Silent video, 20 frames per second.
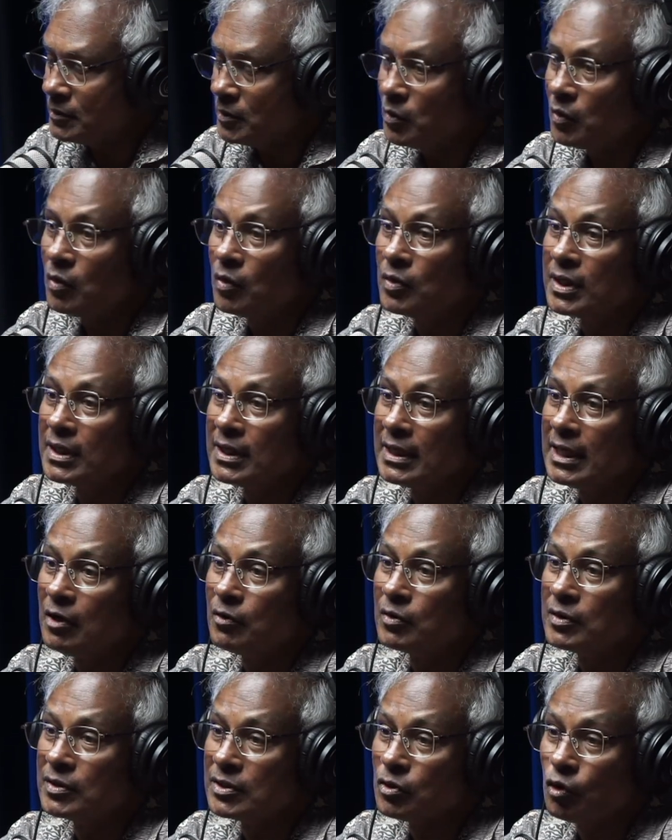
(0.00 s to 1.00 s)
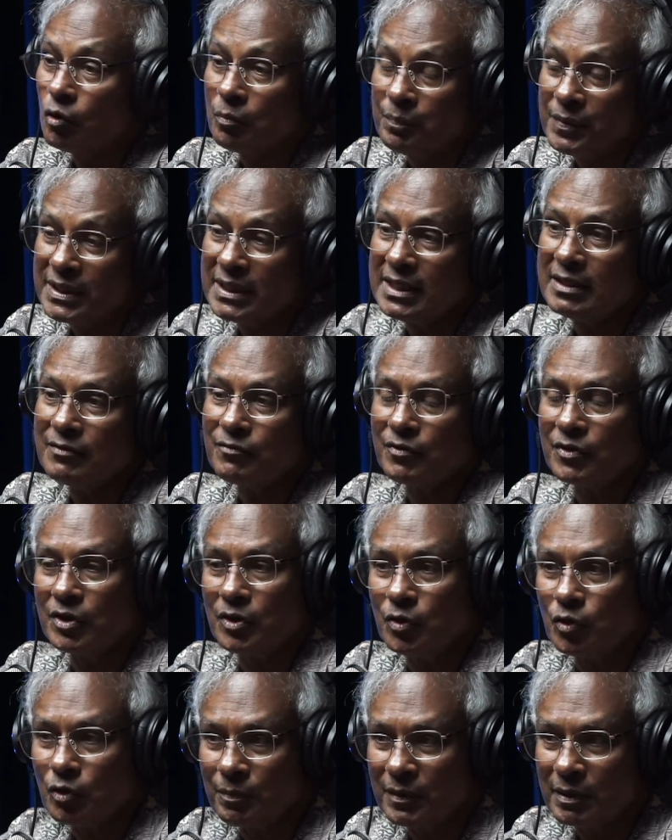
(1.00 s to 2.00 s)
You're no longer now competing for the
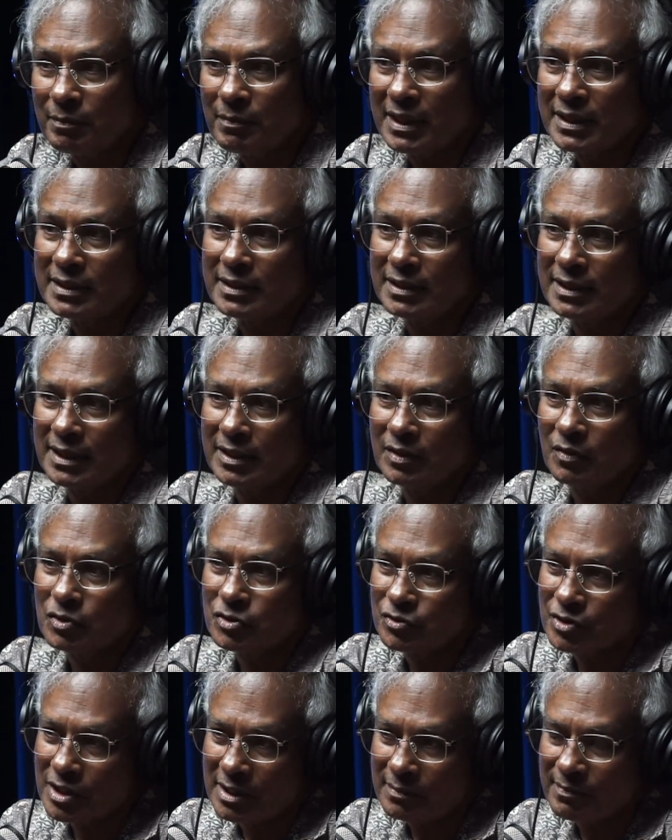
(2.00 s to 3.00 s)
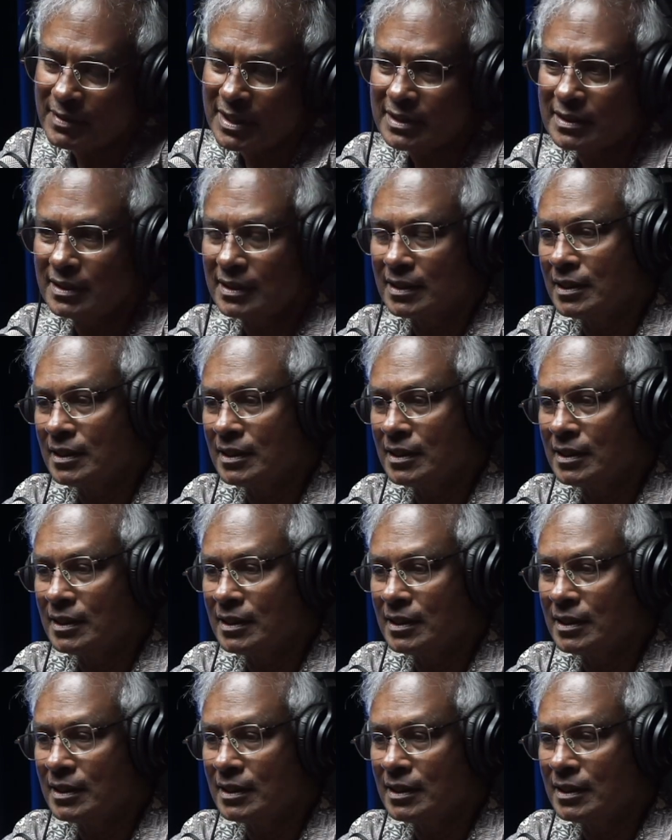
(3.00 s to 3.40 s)
European market and the Australian market